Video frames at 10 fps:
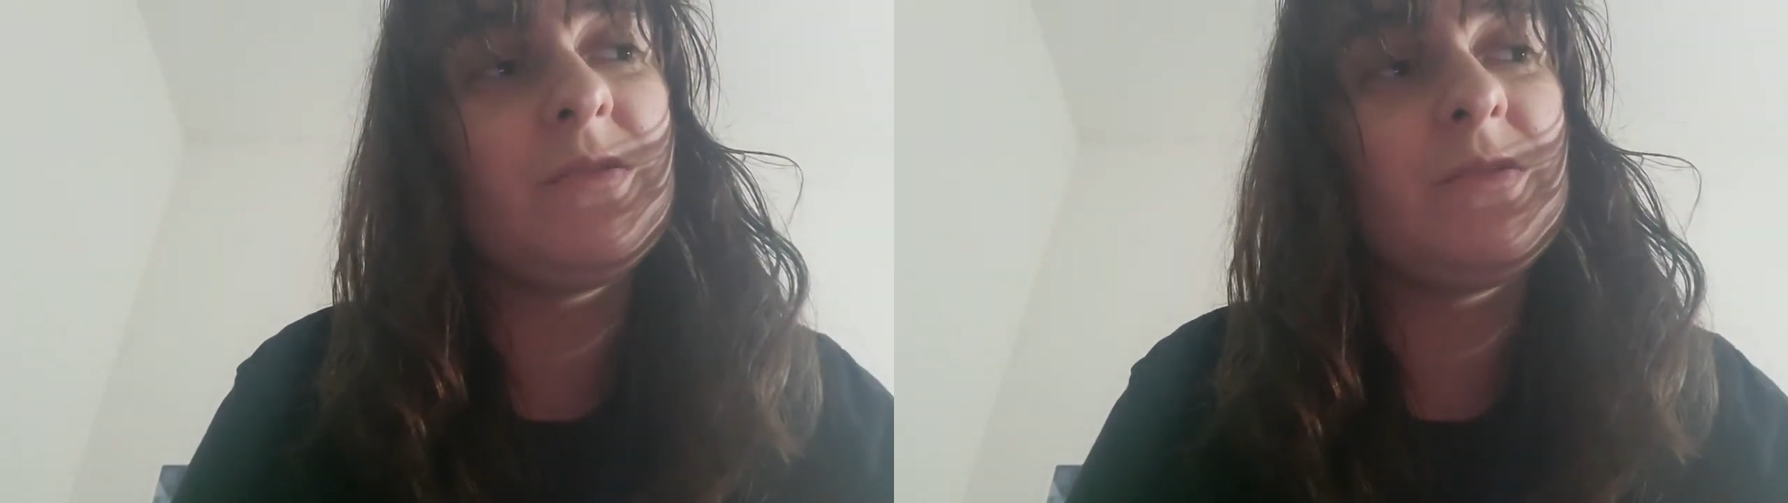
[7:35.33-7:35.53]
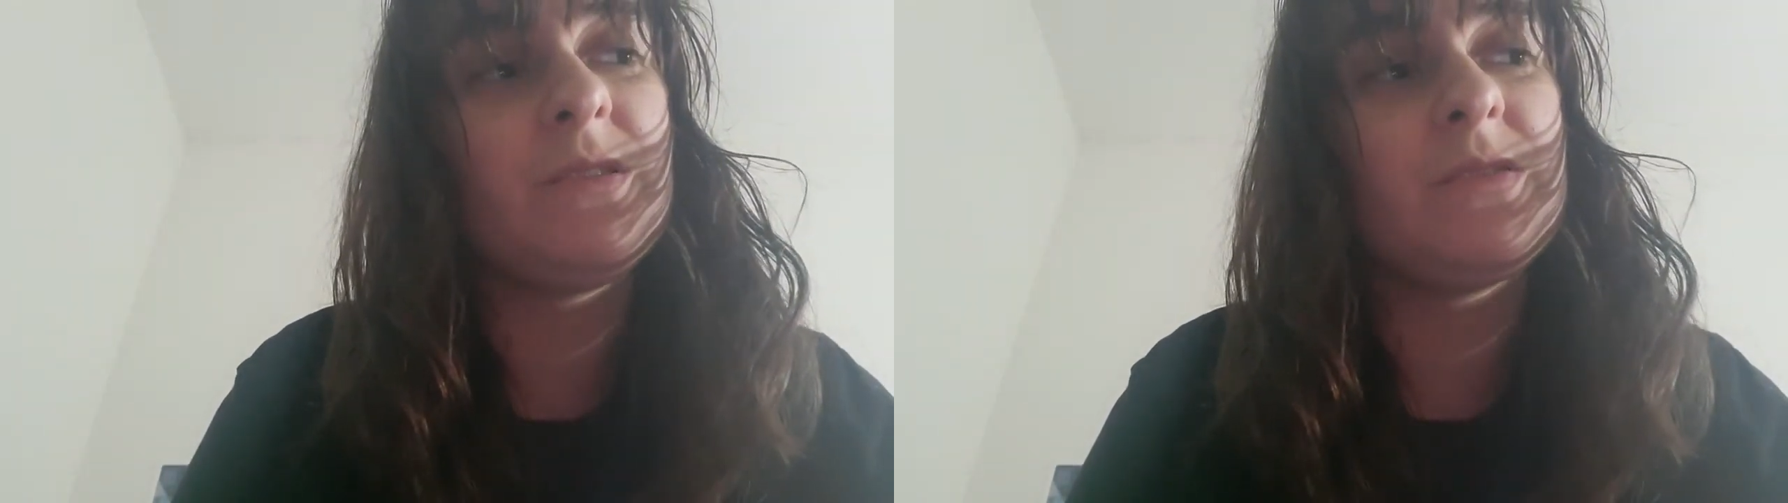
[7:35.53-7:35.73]

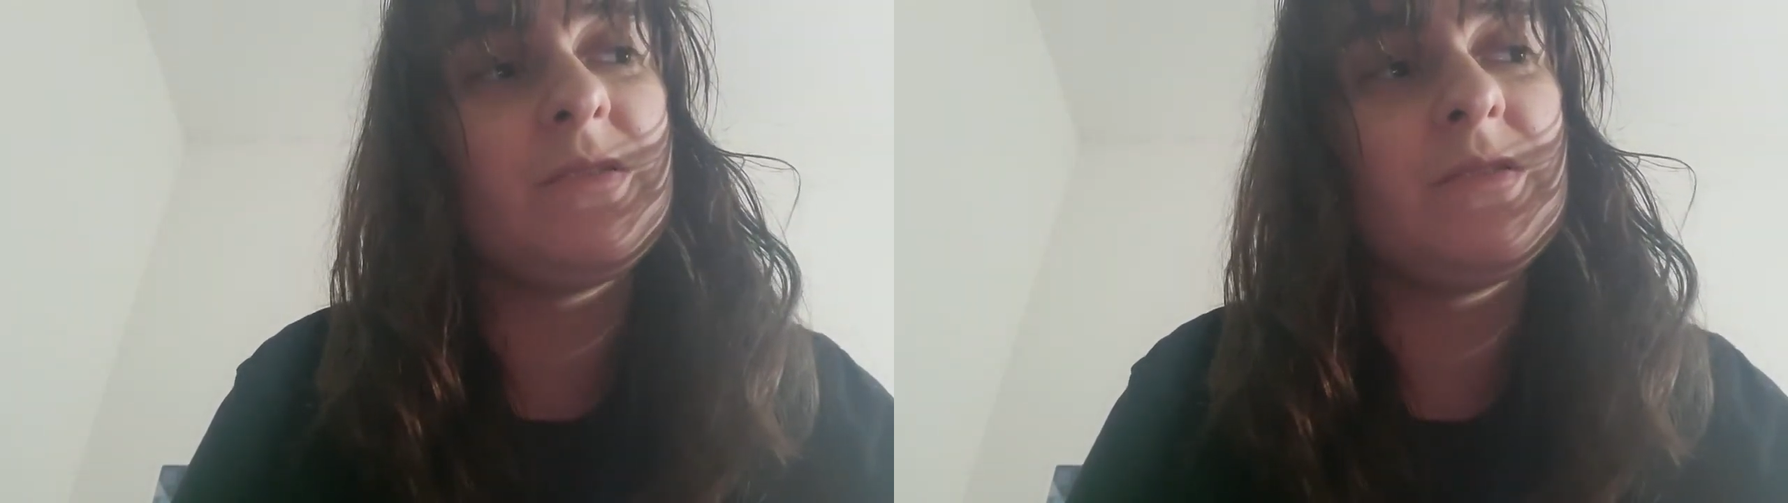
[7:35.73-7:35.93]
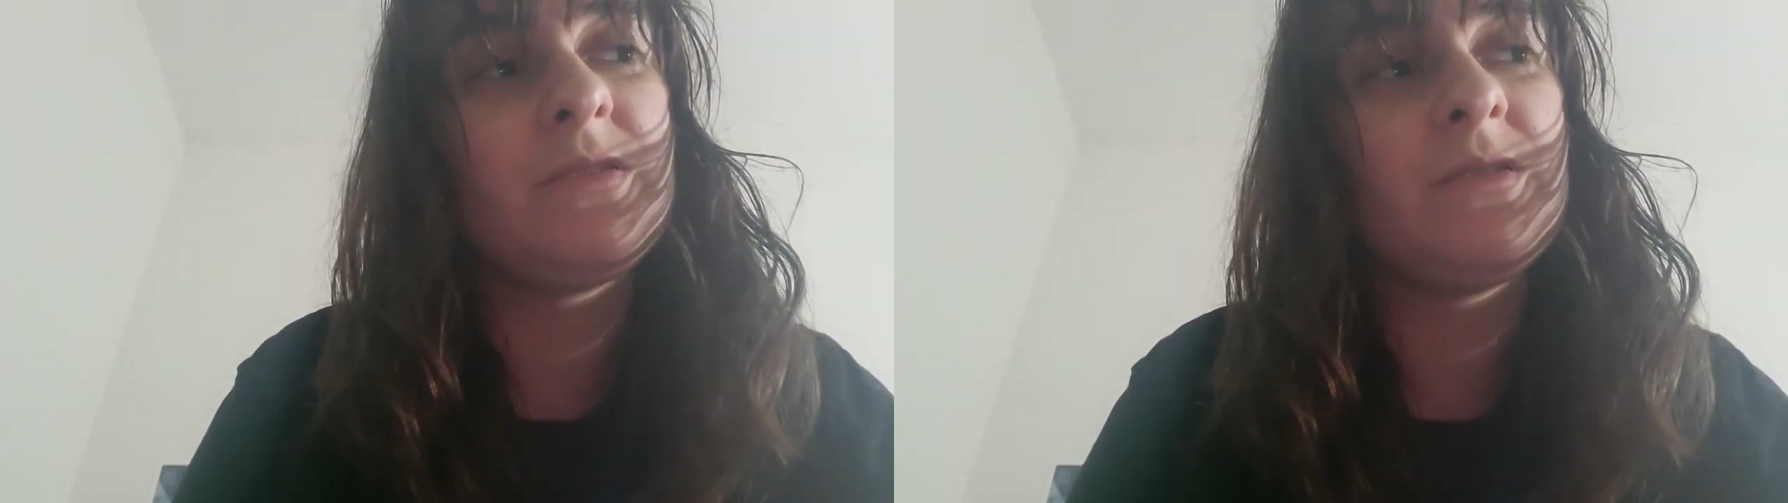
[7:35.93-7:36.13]

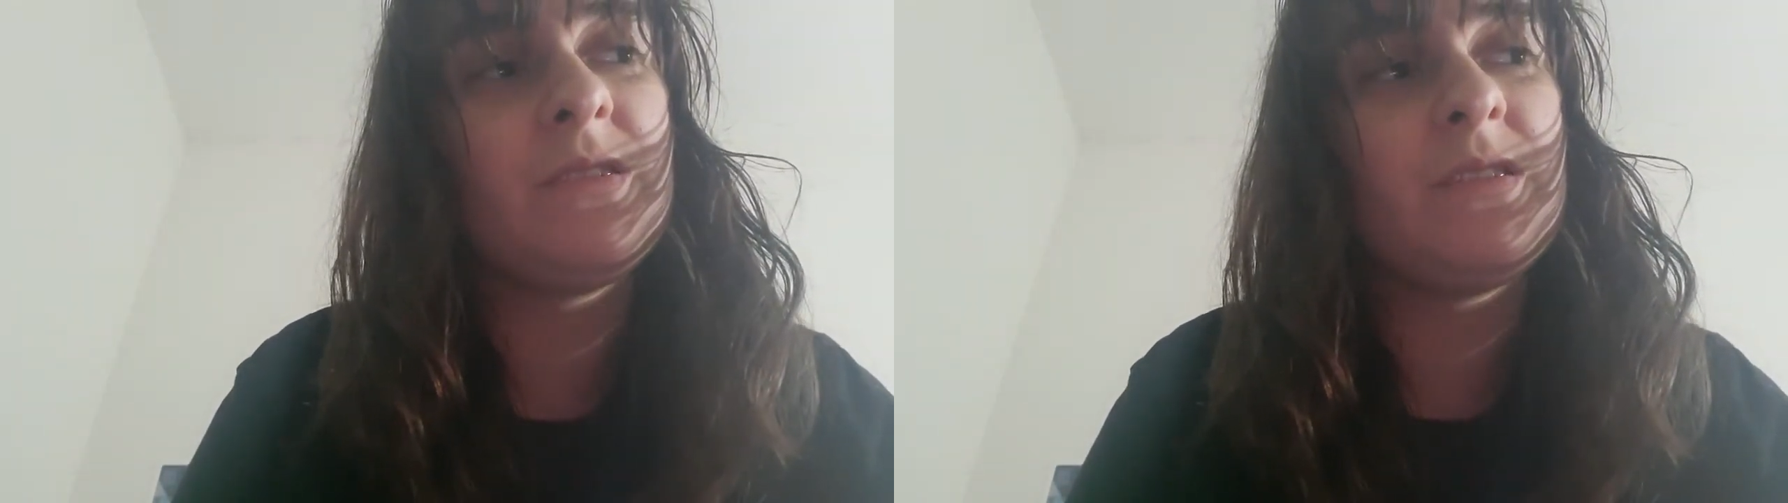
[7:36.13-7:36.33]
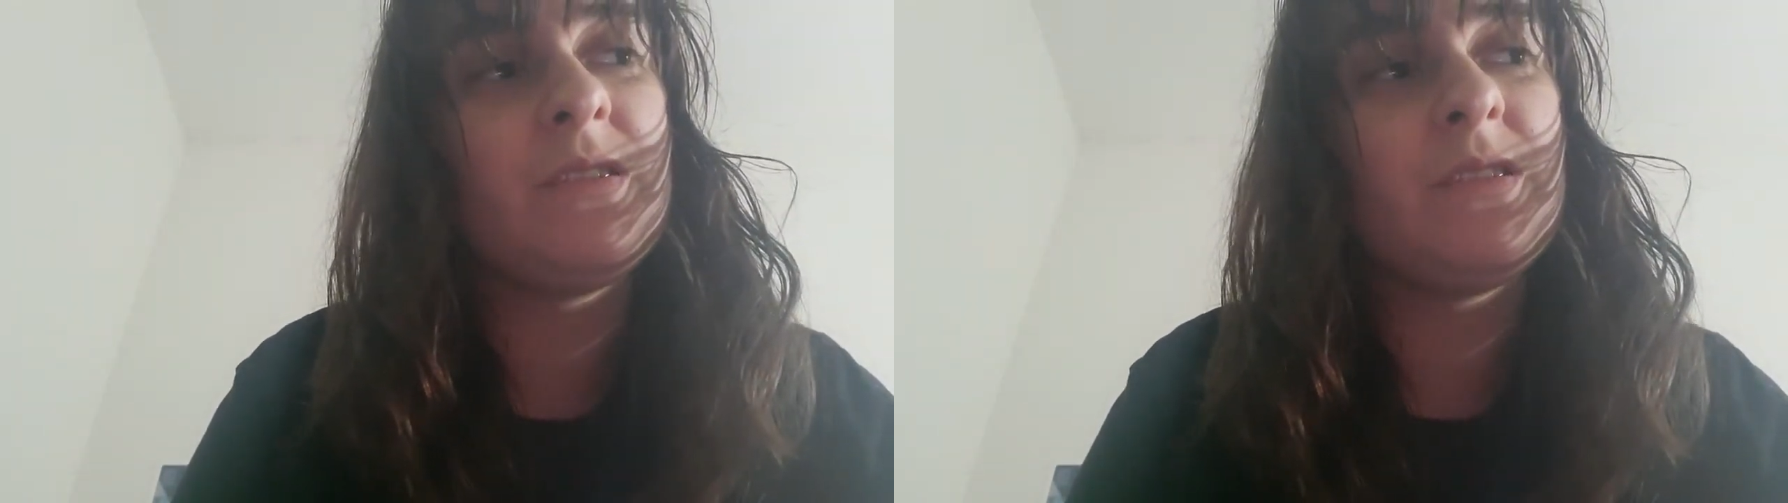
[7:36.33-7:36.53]
friends,
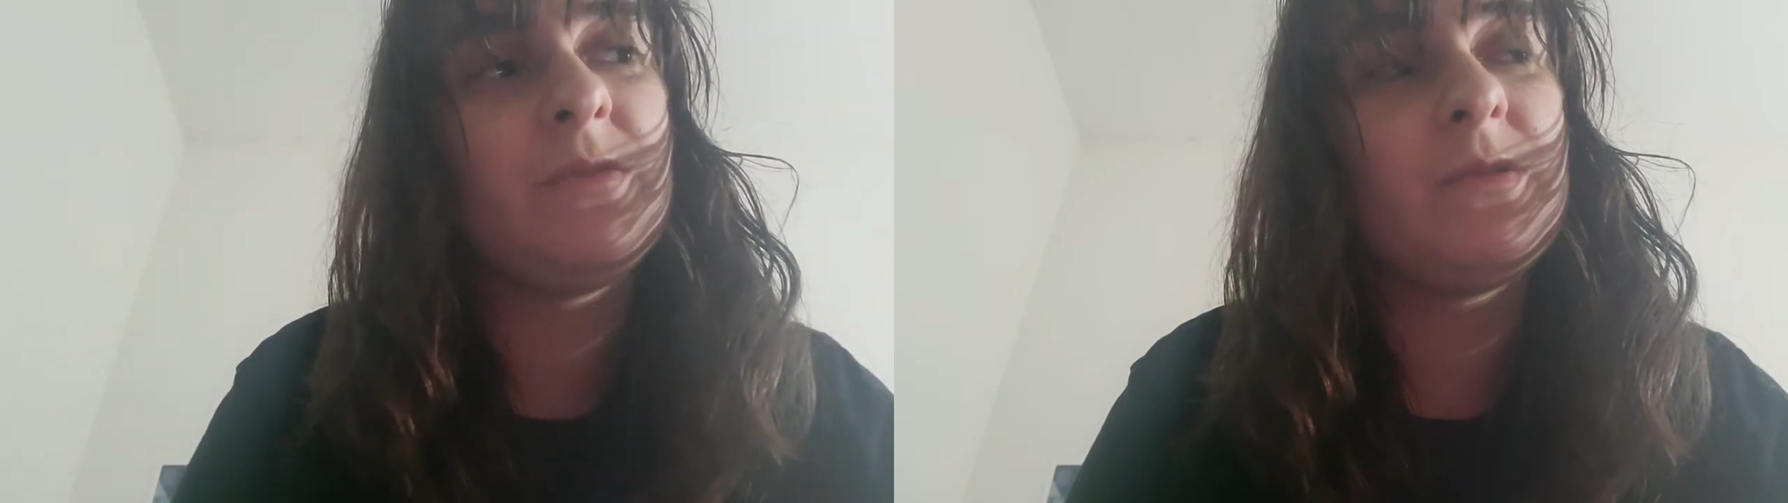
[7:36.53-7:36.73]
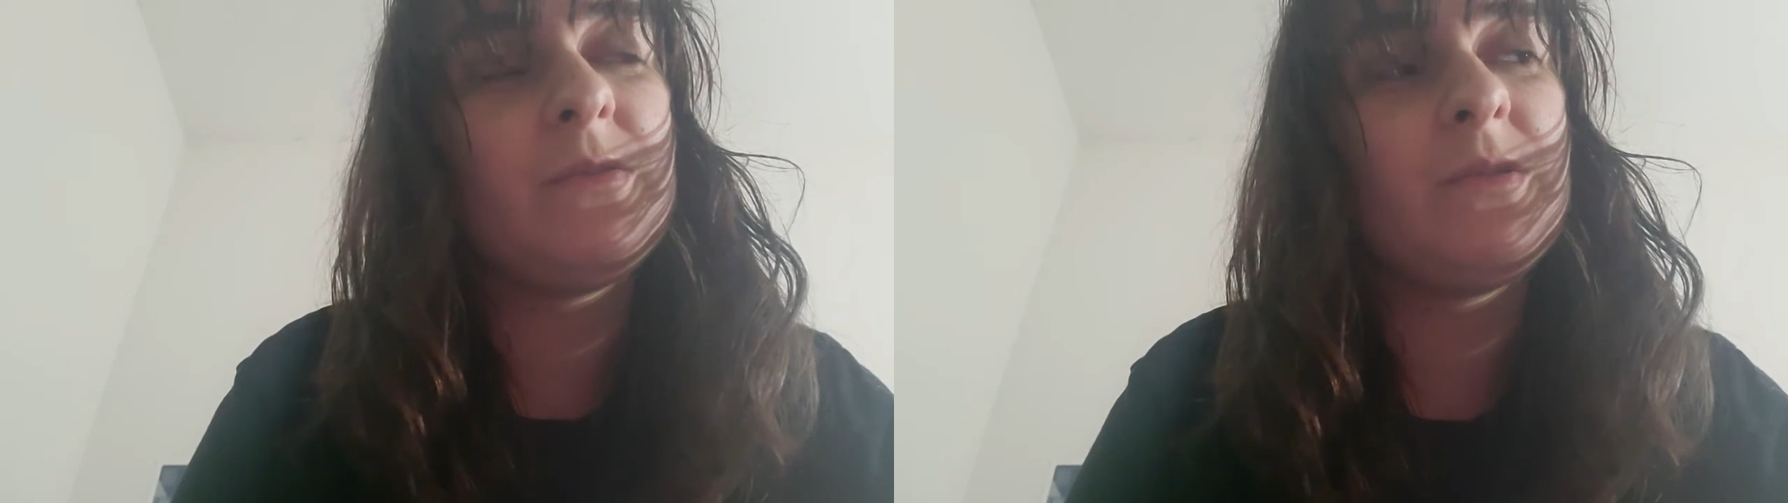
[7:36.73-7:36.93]
and
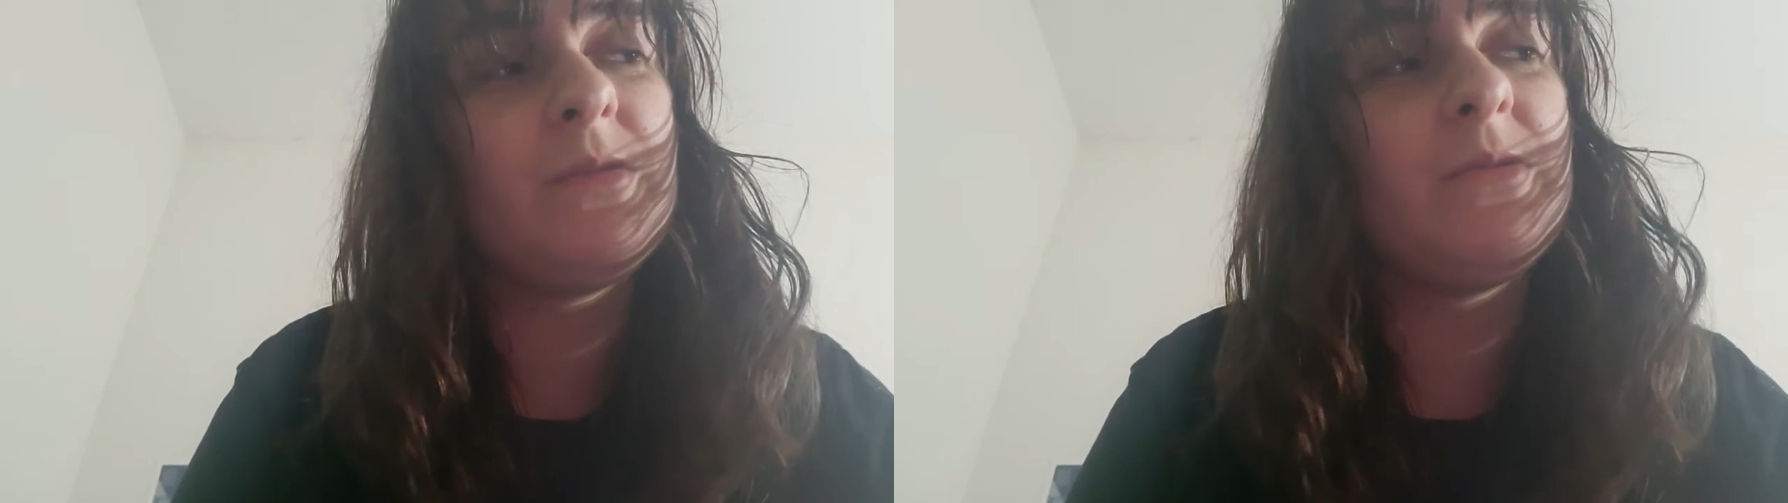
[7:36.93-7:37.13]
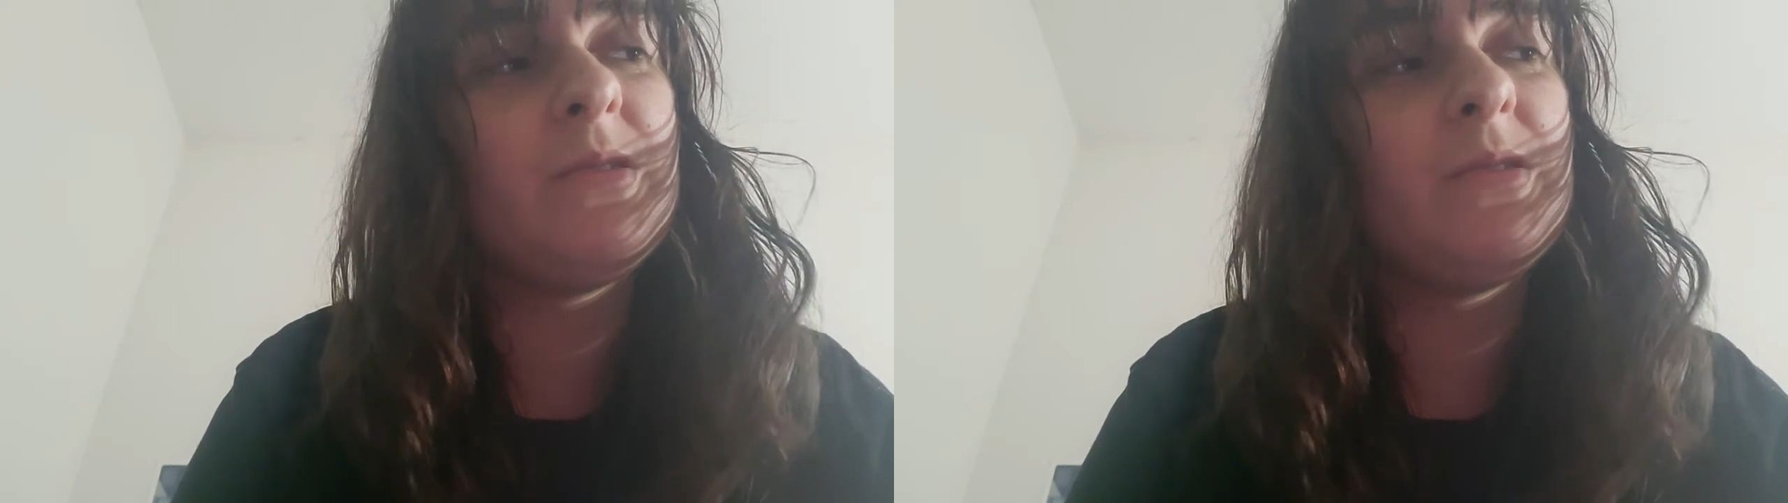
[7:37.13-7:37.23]
we would